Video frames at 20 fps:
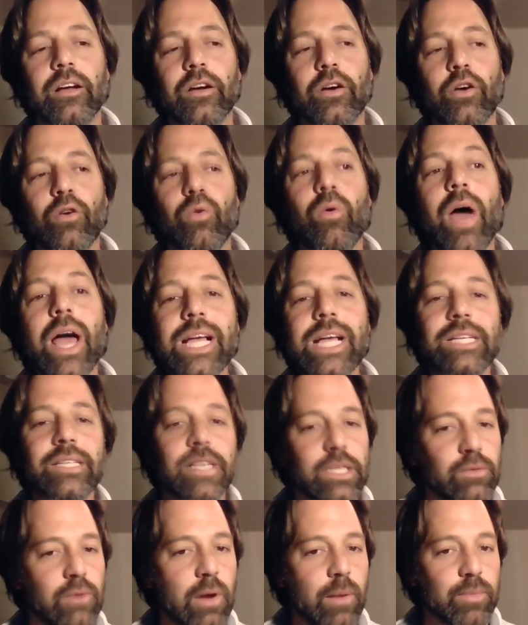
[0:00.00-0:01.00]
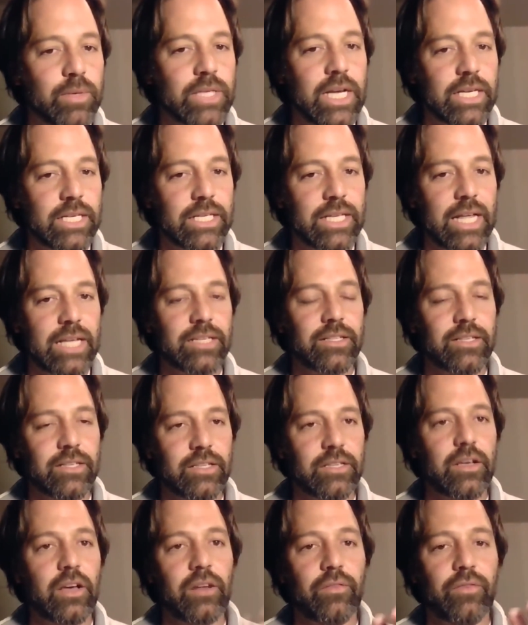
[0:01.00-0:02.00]
Christ is represented as the
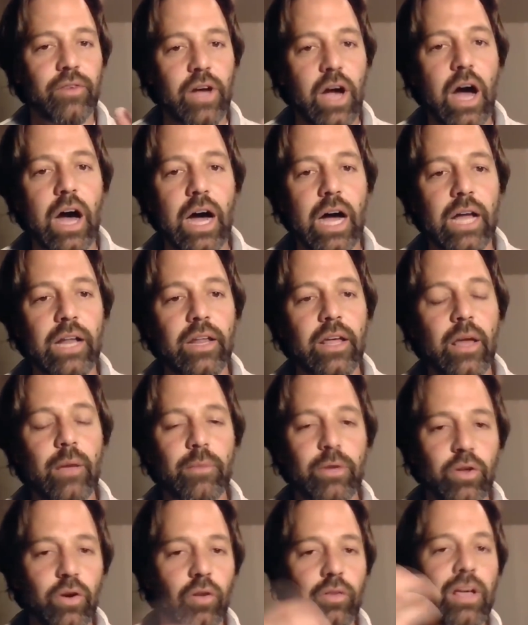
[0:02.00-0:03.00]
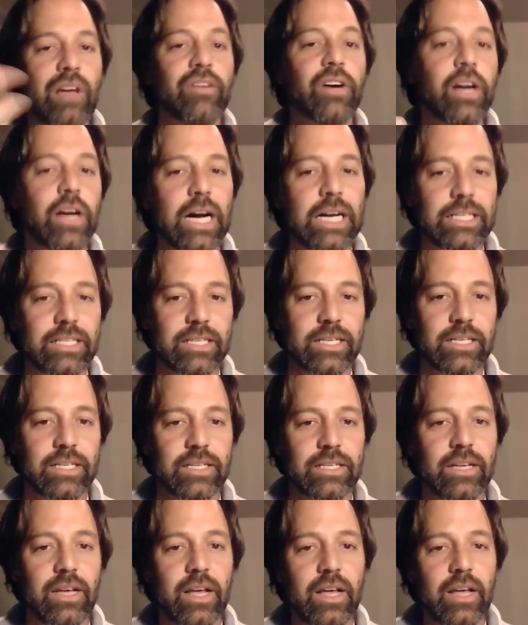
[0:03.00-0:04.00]
Son of God, but you also have
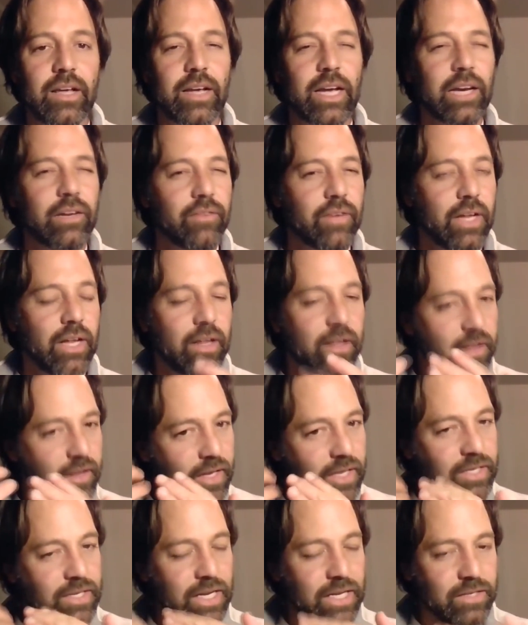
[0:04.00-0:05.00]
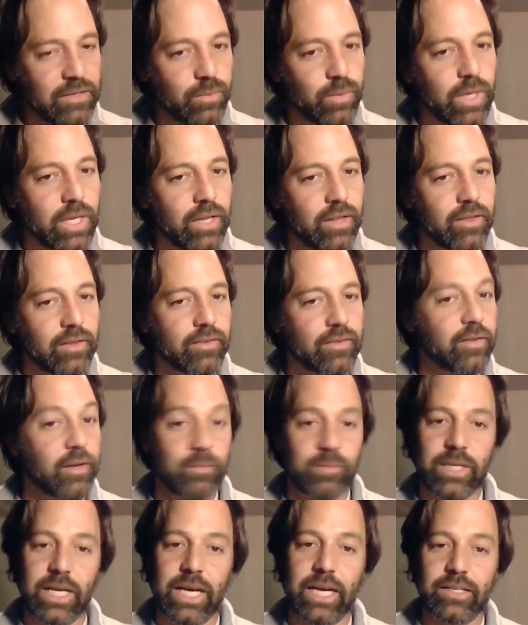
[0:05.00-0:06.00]
Augustus kind of. It's really this
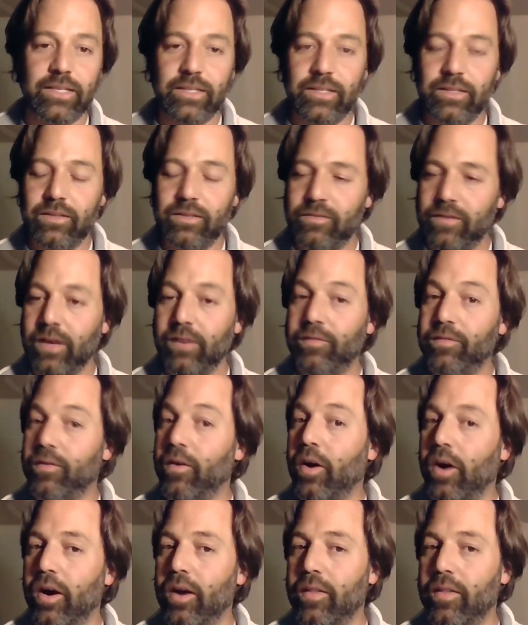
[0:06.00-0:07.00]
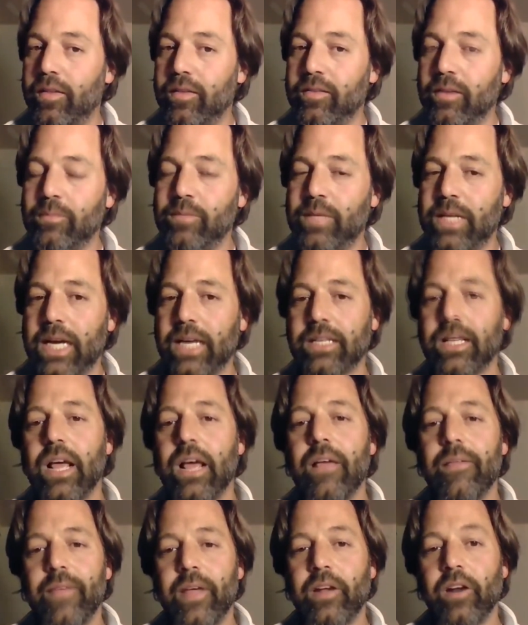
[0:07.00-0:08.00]
subtext. It's very far in the subtext
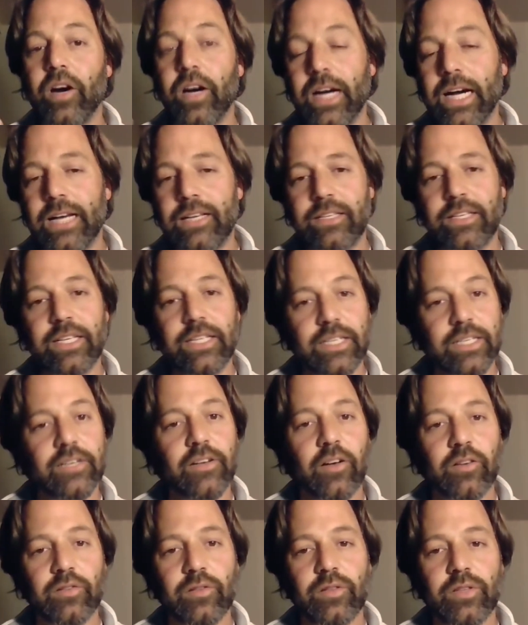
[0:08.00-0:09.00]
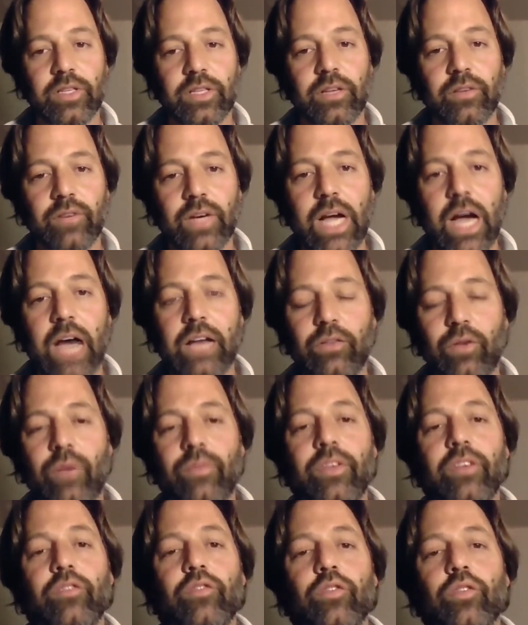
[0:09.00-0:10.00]
that Augustus is also the Son of God. So you have
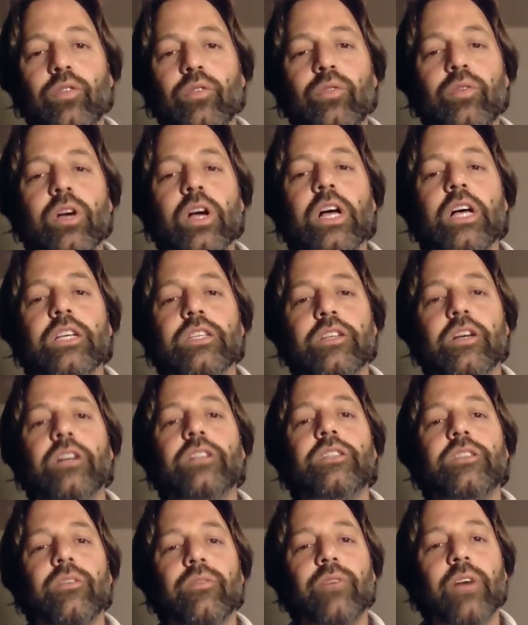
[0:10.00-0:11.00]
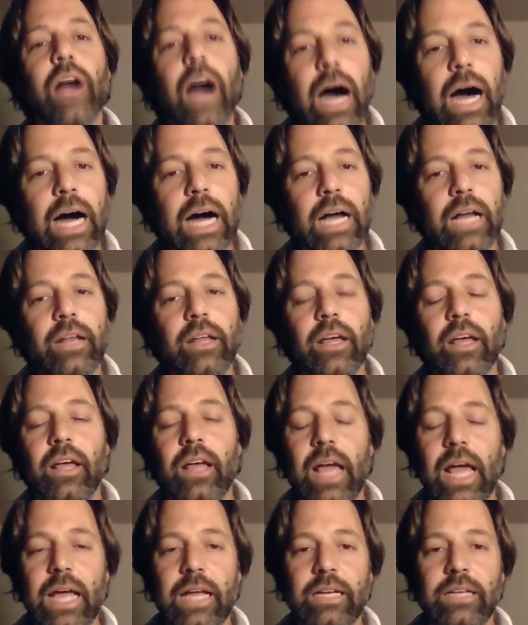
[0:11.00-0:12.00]
these two sons of God,
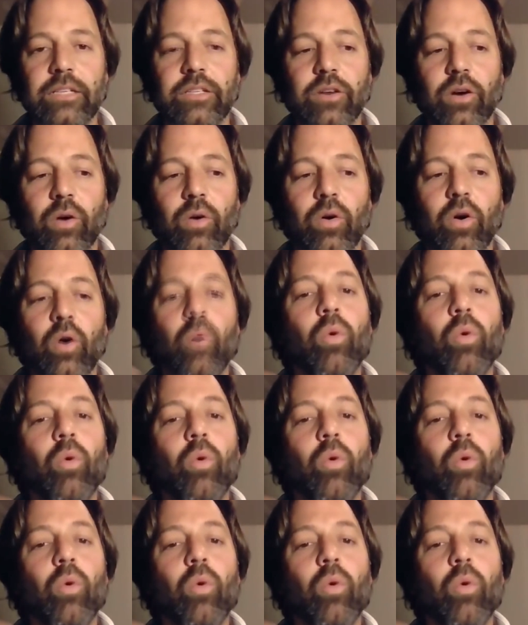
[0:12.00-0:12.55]
and so